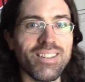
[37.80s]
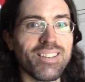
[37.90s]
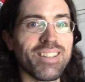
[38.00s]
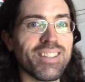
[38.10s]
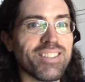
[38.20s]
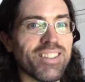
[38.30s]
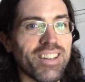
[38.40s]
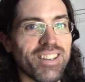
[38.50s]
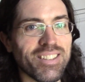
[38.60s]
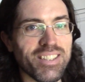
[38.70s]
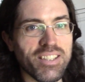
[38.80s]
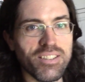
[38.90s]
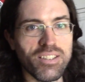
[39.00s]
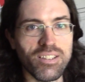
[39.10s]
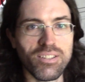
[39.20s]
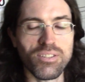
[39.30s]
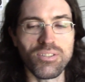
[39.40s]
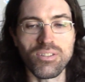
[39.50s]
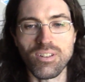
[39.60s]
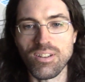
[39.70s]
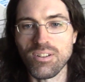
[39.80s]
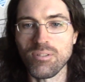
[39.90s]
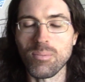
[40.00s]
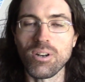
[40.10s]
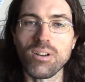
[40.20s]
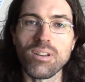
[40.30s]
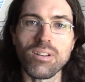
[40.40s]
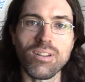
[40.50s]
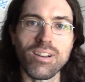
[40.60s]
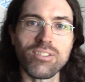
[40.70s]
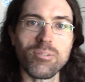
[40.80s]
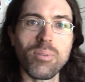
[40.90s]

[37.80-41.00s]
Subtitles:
it's not as easy as Neil and Mark and Dr.